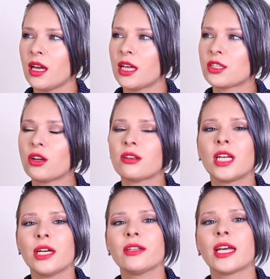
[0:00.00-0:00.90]
it's not
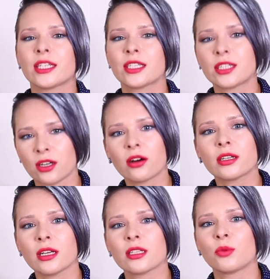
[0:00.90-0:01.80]
nearly as
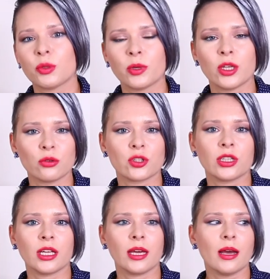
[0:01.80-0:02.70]
tart as what we
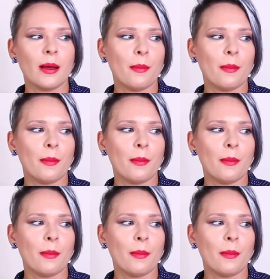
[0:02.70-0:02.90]
usually